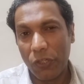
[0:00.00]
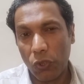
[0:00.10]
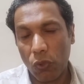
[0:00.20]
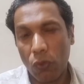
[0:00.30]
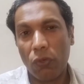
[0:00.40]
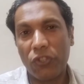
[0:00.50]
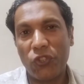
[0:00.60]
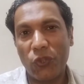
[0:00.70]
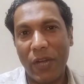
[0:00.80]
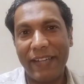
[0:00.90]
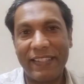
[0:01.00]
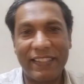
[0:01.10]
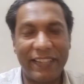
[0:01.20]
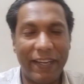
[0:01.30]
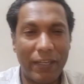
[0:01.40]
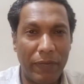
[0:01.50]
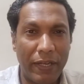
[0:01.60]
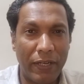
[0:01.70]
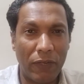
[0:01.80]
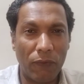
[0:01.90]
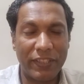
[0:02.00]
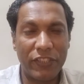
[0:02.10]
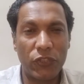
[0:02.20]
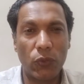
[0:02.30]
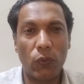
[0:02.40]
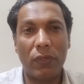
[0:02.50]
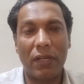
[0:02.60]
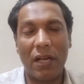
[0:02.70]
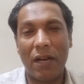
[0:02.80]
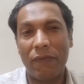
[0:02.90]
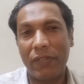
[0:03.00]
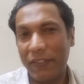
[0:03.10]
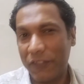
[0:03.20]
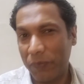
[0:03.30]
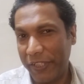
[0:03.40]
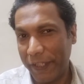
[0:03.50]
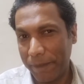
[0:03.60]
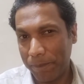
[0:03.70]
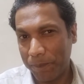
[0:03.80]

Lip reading: No joint statement was issued after this meeting.